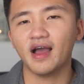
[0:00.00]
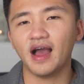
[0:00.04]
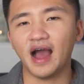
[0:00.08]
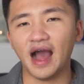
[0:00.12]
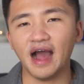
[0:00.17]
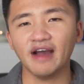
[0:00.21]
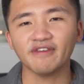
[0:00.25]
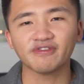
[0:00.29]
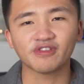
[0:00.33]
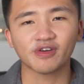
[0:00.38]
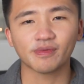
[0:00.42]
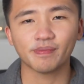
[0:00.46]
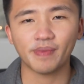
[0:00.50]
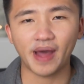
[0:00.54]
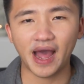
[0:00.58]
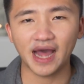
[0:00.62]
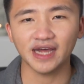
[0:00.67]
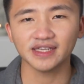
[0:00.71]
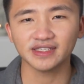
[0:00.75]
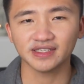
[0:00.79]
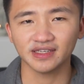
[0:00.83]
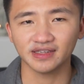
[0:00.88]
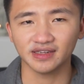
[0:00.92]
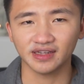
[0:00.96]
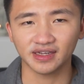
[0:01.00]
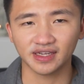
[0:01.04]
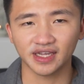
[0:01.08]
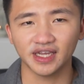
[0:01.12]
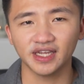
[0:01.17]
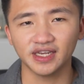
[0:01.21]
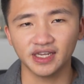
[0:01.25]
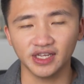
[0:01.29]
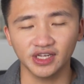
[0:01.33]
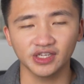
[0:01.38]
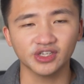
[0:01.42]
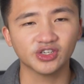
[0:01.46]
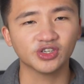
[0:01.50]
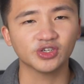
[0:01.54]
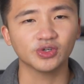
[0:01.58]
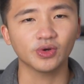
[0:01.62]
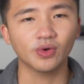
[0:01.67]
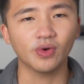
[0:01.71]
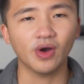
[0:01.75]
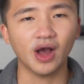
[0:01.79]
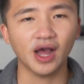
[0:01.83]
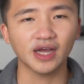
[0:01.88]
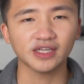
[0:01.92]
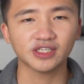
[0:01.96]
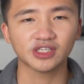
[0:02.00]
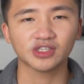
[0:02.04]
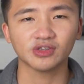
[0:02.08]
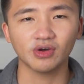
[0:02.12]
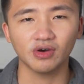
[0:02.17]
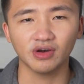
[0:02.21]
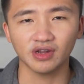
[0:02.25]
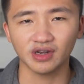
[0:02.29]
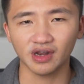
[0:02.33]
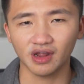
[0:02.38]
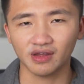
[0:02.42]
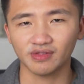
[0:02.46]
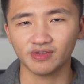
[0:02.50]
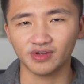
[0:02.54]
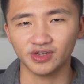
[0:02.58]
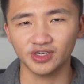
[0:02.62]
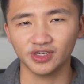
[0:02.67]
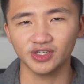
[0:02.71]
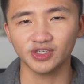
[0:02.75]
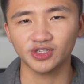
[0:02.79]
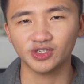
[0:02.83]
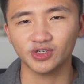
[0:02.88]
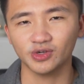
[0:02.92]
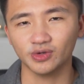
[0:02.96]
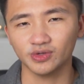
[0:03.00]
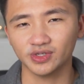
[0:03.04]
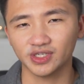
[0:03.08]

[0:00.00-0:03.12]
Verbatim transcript: After passing the Git issue, I saw another issue